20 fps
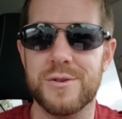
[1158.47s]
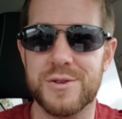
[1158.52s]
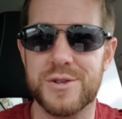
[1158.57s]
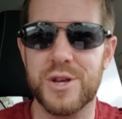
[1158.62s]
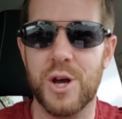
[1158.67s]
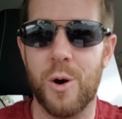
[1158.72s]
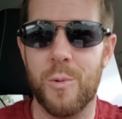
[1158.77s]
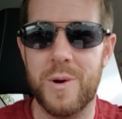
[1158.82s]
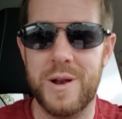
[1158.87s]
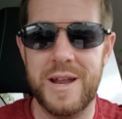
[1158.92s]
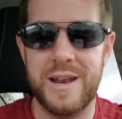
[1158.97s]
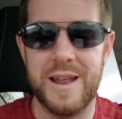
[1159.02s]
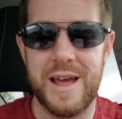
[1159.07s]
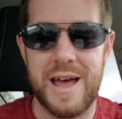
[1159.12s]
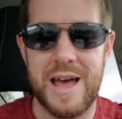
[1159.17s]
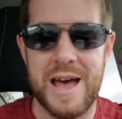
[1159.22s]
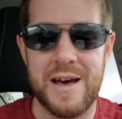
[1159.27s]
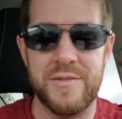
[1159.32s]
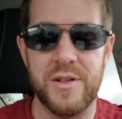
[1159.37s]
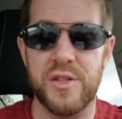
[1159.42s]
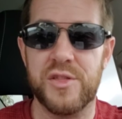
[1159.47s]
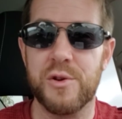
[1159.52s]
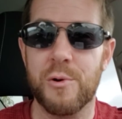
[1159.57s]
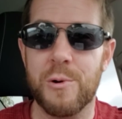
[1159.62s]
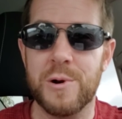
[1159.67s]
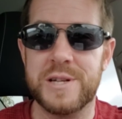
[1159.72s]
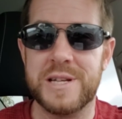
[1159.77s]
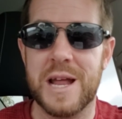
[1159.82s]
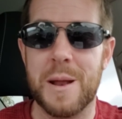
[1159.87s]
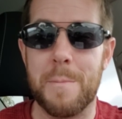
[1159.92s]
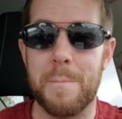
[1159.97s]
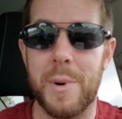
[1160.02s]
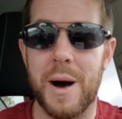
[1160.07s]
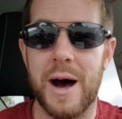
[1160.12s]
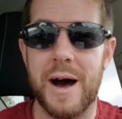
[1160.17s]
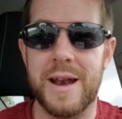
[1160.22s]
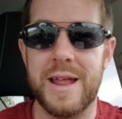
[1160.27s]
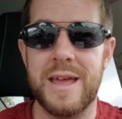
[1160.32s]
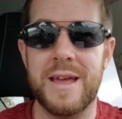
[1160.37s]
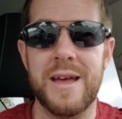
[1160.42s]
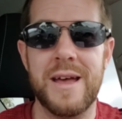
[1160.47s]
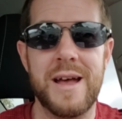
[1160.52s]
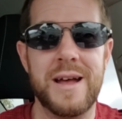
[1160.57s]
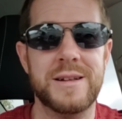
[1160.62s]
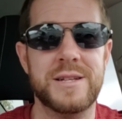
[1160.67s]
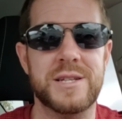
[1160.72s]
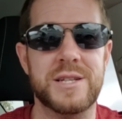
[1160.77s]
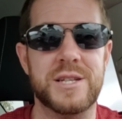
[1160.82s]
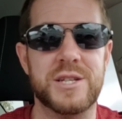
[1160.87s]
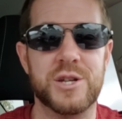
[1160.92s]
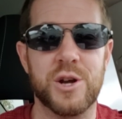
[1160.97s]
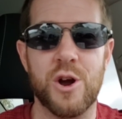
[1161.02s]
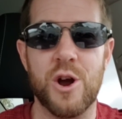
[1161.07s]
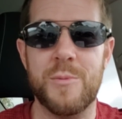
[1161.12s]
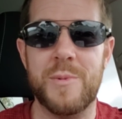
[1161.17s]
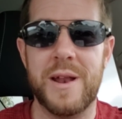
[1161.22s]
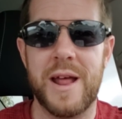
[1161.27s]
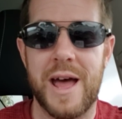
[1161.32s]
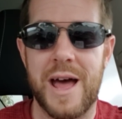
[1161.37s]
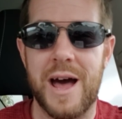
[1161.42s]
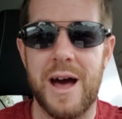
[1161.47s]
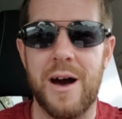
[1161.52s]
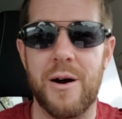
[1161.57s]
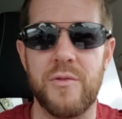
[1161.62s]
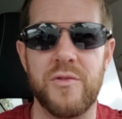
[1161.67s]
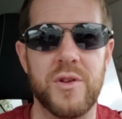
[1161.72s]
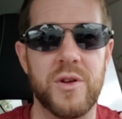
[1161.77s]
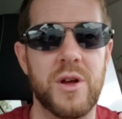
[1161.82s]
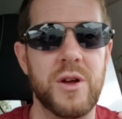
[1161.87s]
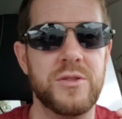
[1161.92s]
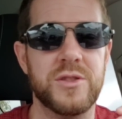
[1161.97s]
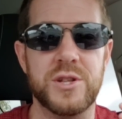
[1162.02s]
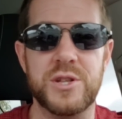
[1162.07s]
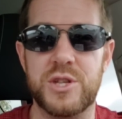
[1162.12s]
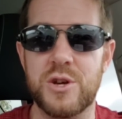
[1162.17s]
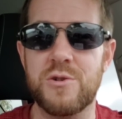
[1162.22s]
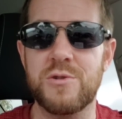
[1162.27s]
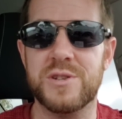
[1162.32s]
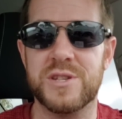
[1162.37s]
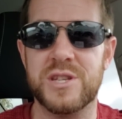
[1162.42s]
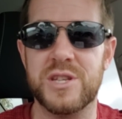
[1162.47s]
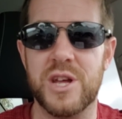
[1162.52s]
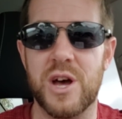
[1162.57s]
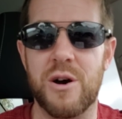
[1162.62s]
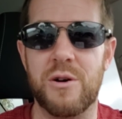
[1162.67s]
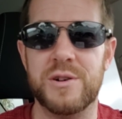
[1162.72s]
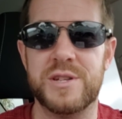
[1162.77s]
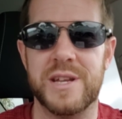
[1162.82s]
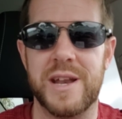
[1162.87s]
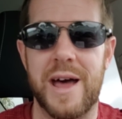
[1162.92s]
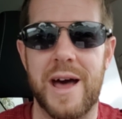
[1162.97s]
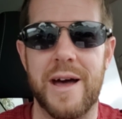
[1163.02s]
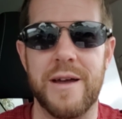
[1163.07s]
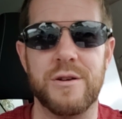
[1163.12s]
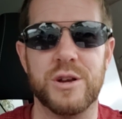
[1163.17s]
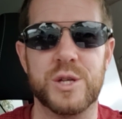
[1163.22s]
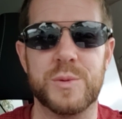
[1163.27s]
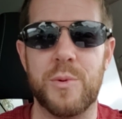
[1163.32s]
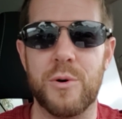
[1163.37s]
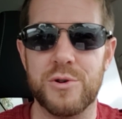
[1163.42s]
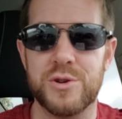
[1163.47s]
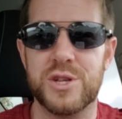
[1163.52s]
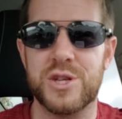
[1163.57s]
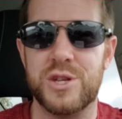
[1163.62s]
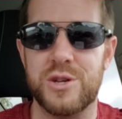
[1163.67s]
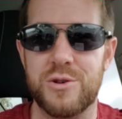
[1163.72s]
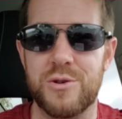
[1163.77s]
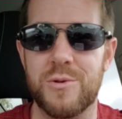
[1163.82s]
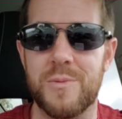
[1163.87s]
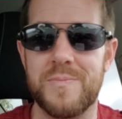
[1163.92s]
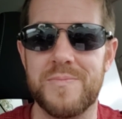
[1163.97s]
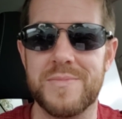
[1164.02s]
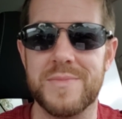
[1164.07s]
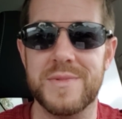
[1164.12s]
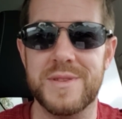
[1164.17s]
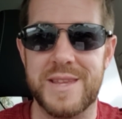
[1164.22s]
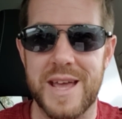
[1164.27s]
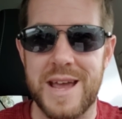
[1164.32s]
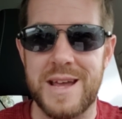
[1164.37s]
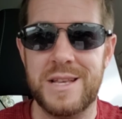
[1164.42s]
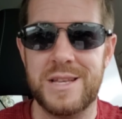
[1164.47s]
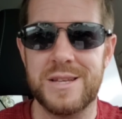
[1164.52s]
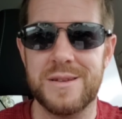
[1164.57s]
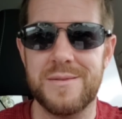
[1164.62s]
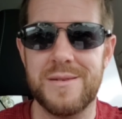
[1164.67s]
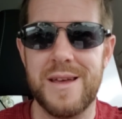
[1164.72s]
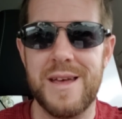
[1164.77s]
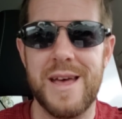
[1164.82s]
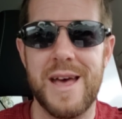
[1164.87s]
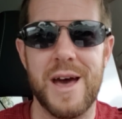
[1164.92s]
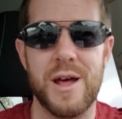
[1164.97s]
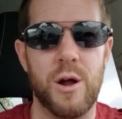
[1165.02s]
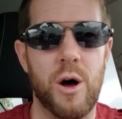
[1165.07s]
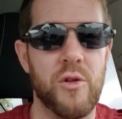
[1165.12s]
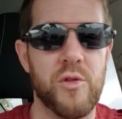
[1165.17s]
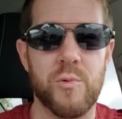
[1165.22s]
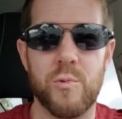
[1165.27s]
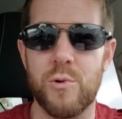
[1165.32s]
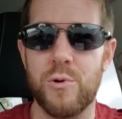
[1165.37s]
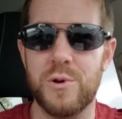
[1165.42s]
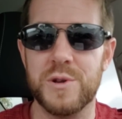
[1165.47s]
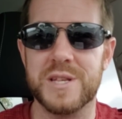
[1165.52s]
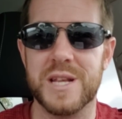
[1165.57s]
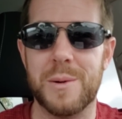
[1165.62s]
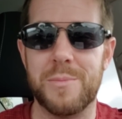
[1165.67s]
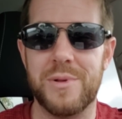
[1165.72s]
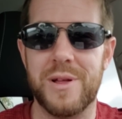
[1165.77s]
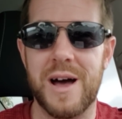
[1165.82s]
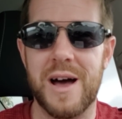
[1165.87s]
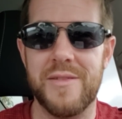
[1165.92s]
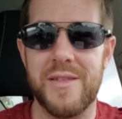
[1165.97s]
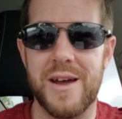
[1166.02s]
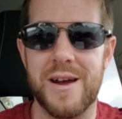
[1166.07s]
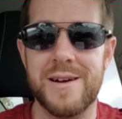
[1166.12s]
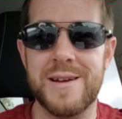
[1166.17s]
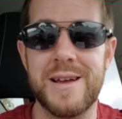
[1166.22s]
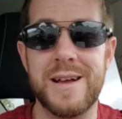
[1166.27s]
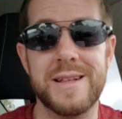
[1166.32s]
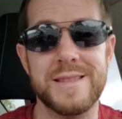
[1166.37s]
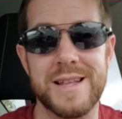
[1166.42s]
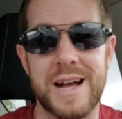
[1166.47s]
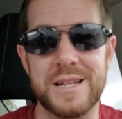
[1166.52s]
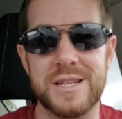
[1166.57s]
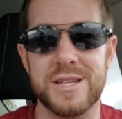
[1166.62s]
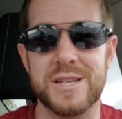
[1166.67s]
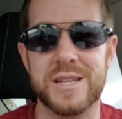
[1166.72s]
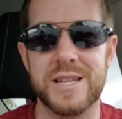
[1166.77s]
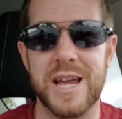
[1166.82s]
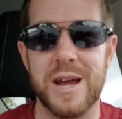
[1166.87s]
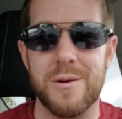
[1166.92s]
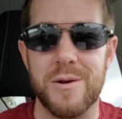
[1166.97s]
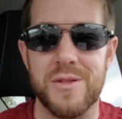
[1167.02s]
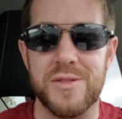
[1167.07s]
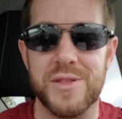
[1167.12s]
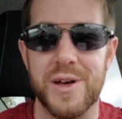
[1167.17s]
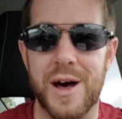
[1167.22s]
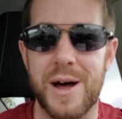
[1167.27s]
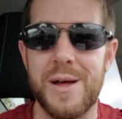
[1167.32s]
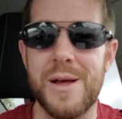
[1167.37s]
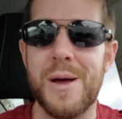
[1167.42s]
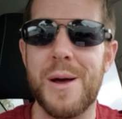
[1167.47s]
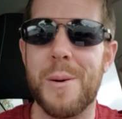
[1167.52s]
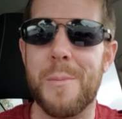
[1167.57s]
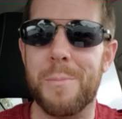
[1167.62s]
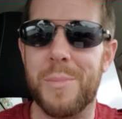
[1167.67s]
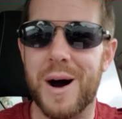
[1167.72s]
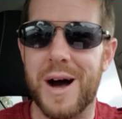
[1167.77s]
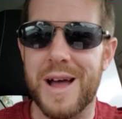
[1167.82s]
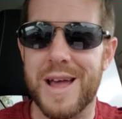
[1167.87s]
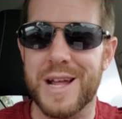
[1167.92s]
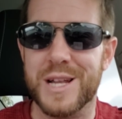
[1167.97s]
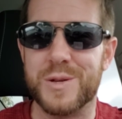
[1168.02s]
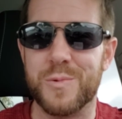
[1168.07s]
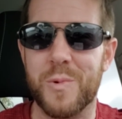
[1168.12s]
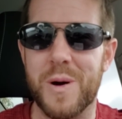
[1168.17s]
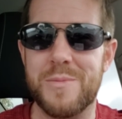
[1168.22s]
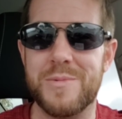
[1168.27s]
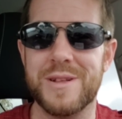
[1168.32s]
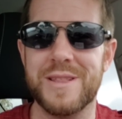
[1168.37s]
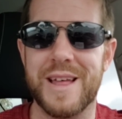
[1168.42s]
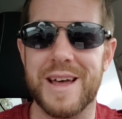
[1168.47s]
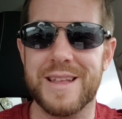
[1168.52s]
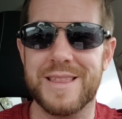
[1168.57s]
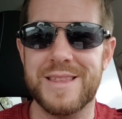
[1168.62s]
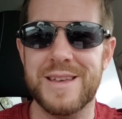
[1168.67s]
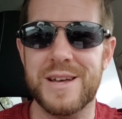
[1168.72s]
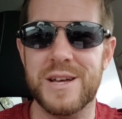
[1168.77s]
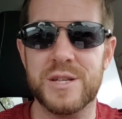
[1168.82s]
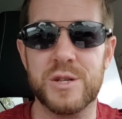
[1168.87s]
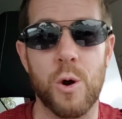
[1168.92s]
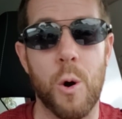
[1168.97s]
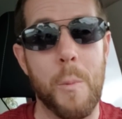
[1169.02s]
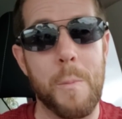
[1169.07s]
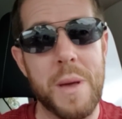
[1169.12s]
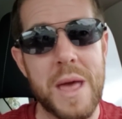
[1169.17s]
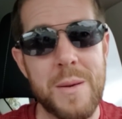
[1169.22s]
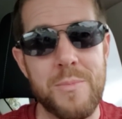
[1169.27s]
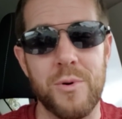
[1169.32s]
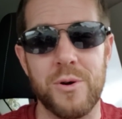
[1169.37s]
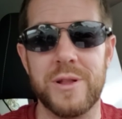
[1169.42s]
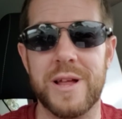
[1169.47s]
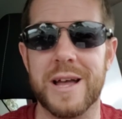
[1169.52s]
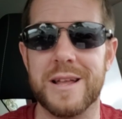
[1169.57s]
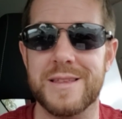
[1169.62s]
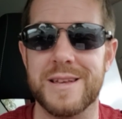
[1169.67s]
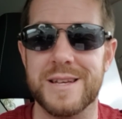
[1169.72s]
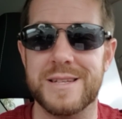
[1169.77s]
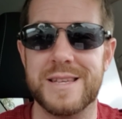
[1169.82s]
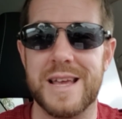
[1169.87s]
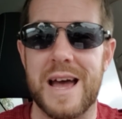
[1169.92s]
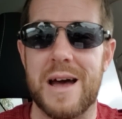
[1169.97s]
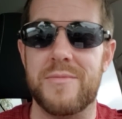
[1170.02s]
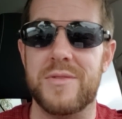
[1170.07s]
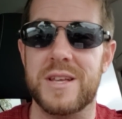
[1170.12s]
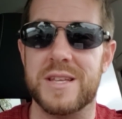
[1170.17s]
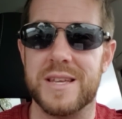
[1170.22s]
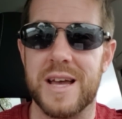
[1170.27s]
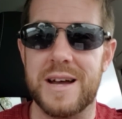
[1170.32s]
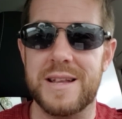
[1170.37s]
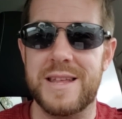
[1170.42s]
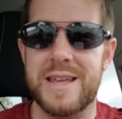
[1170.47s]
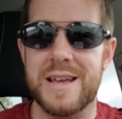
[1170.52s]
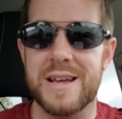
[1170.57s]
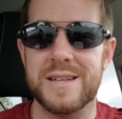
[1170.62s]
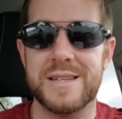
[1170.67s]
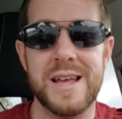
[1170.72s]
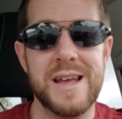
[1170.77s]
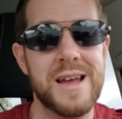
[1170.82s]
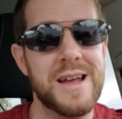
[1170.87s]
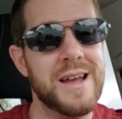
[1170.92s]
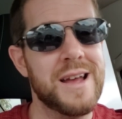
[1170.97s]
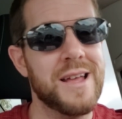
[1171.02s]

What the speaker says: So we need to have an authoritative body to determine how the do's and don'ts and how you're supposed to date and all the rules that apply there. That's a scary thought. But it's women like this or people like this that have these ideas.